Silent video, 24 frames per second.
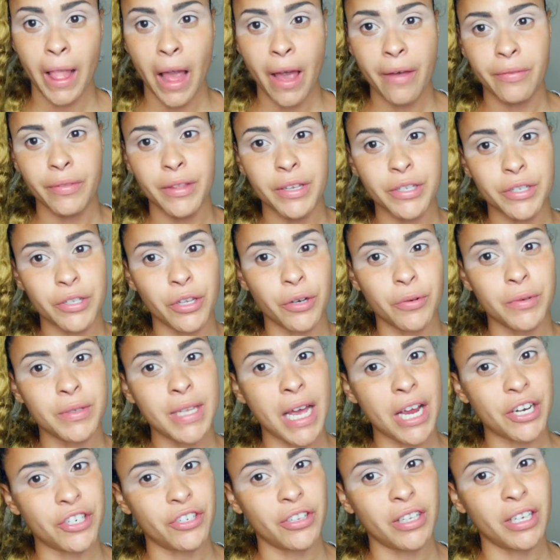This look was
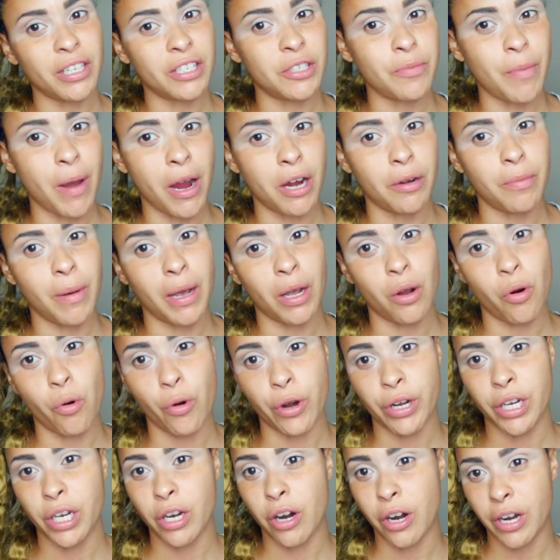actually inspired by
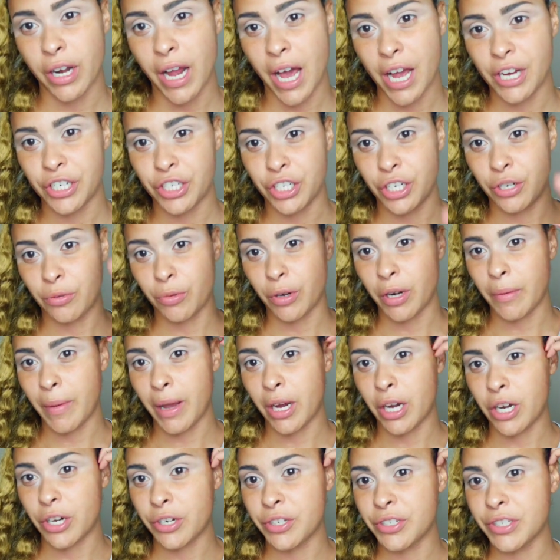Khloe Kardashian, one of my
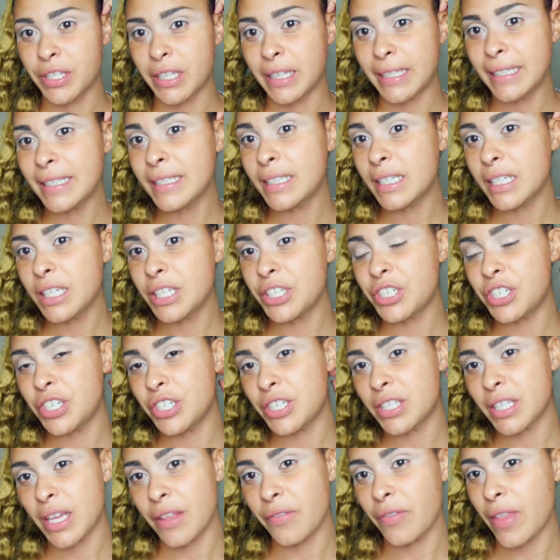girls, Lindy. She
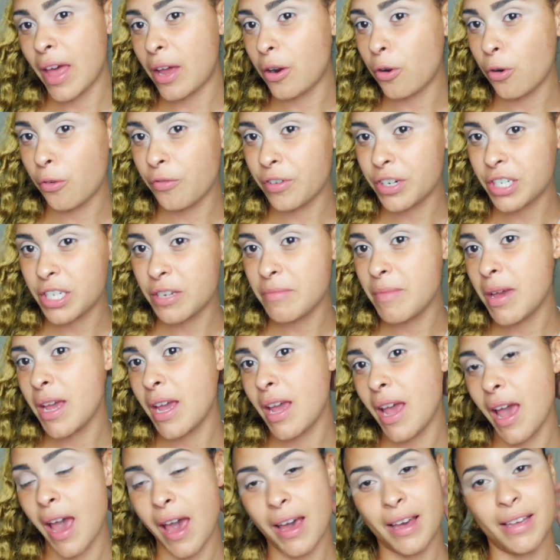sent that over to me
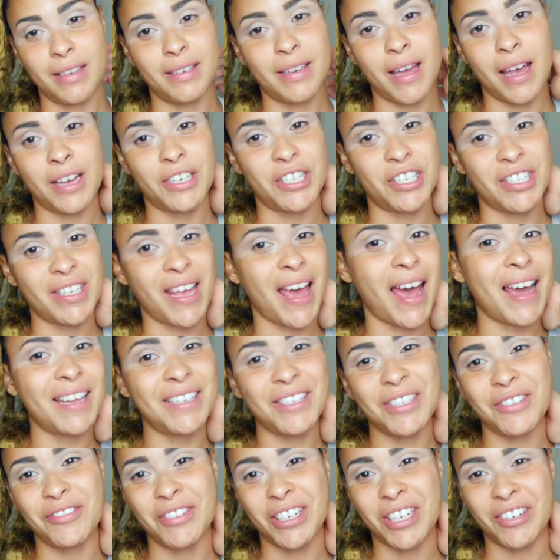and I just had to
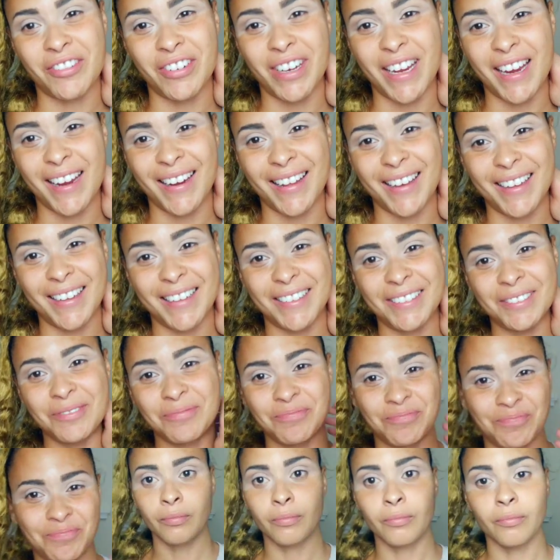recreate it.
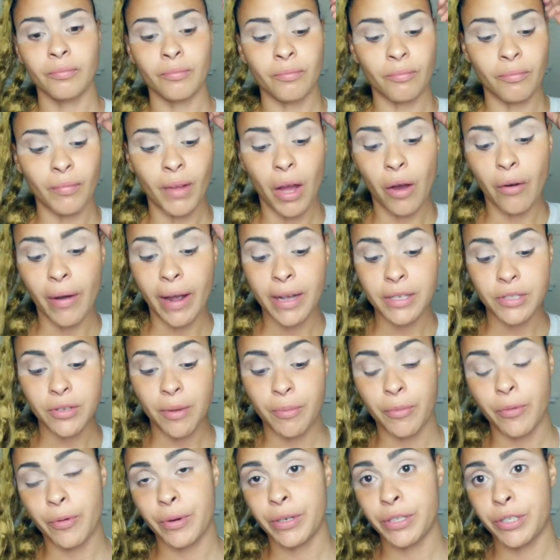Okay, so I'm
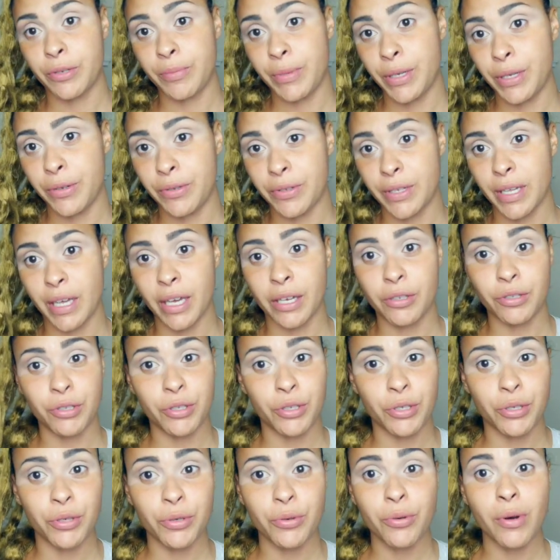going to be using
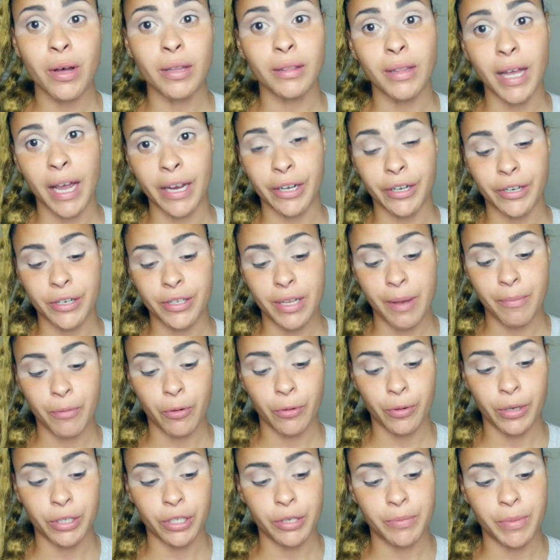two liners. I'm
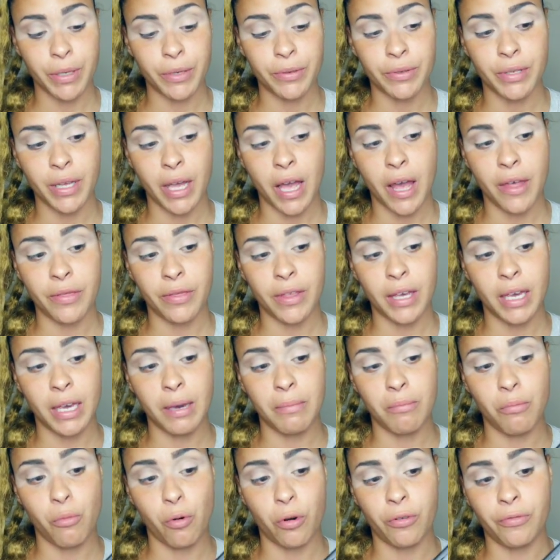going to be using the
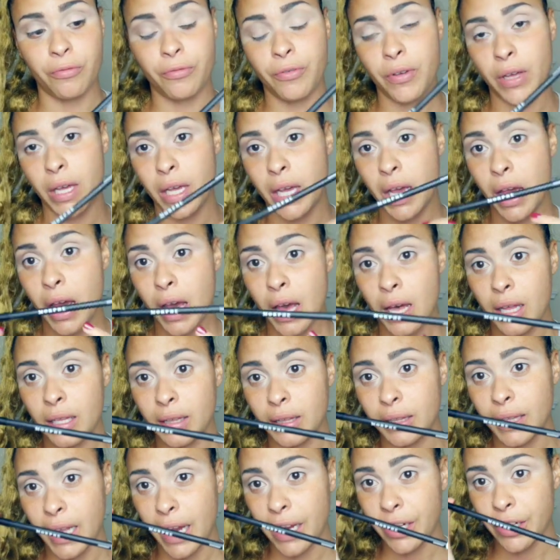Morphe
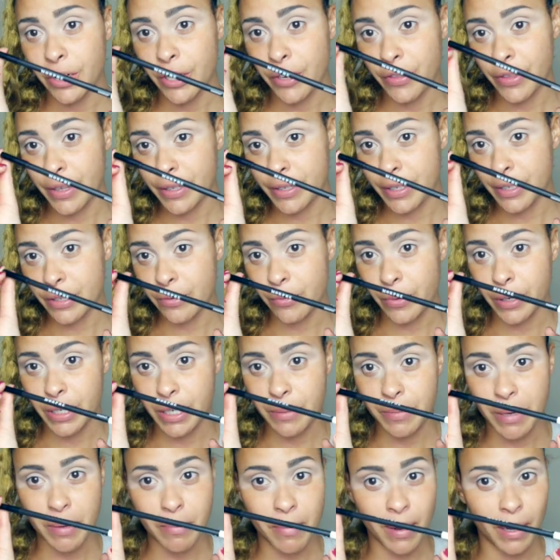liner. This is going to
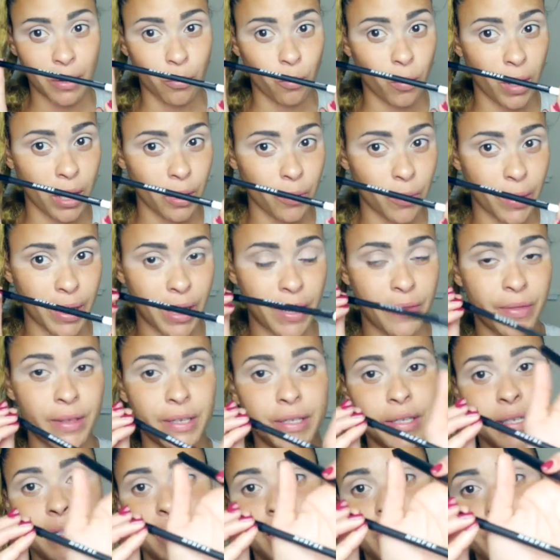be my white one, and this
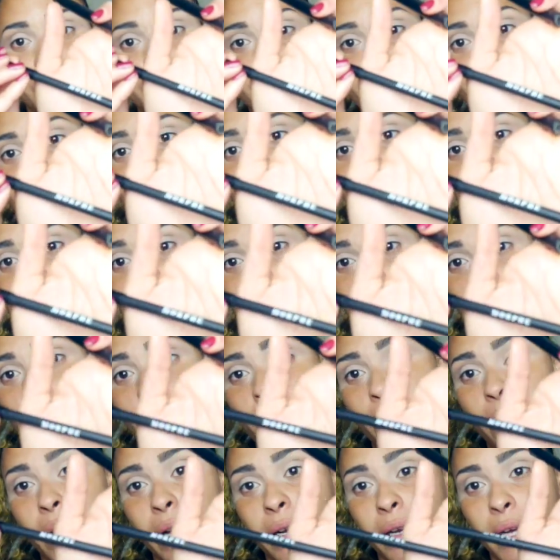is in the shade
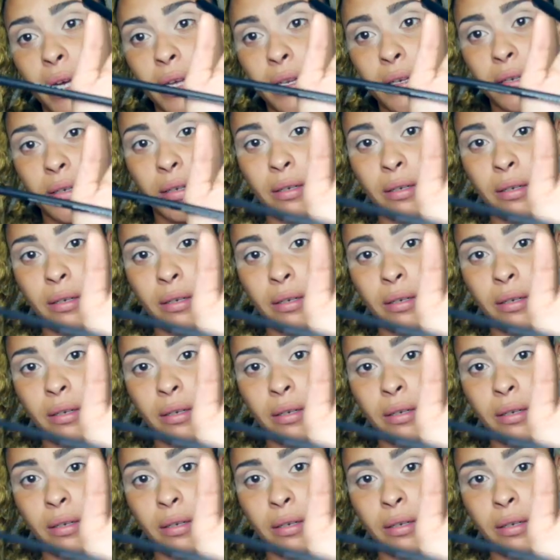Coconut.